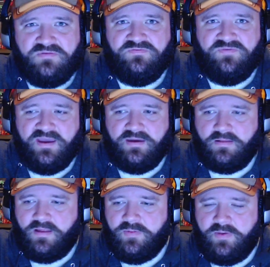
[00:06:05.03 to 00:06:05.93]
vague. A
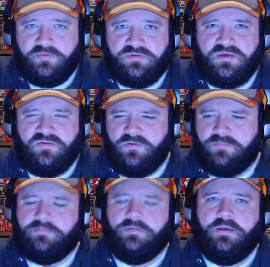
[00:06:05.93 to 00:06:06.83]
lot of people would say, Well,
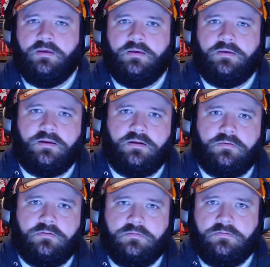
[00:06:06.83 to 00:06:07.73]
you know,
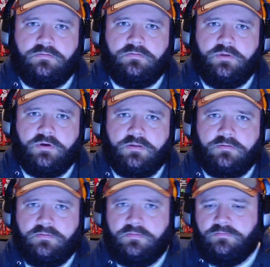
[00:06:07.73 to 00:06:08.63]
you could.
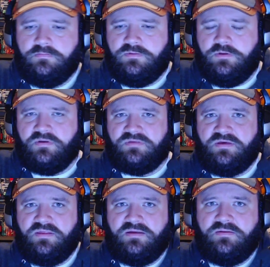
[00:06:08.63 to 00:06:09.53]
You could say
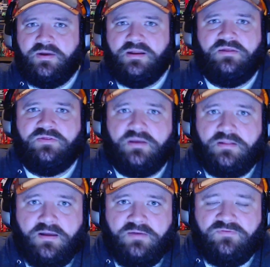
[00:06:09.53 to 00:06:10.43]
that about anything in
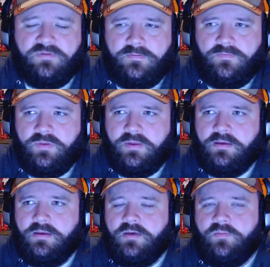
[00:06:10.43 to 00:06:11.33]
life.
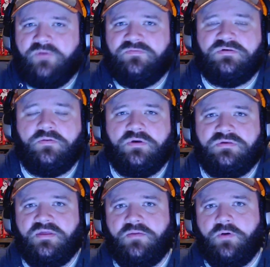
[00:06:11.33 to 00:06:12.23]
But for some
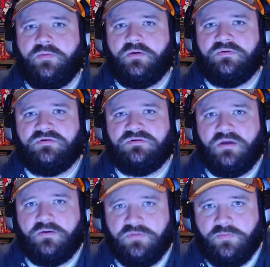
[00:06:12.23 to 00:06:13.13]
reason, that moment always
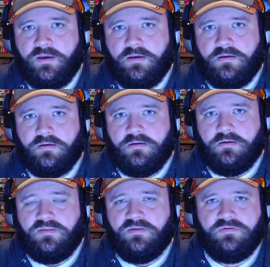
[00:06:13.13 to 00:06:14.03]
stuck with me.
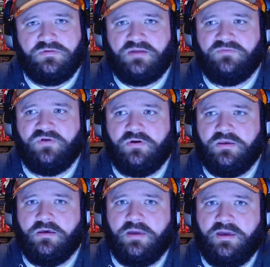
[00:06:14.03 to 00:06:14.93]
This was at a very
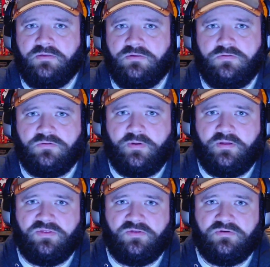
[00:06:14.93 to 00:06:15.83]
young age. This was probably
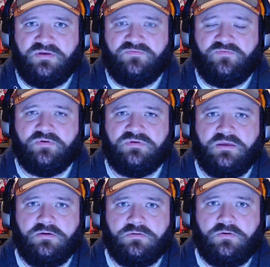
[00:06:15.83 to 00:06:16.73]
13, 14
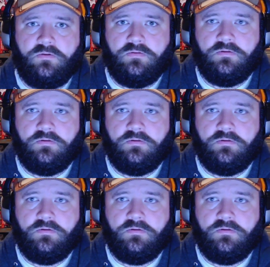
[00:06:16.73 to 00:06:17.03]
years old.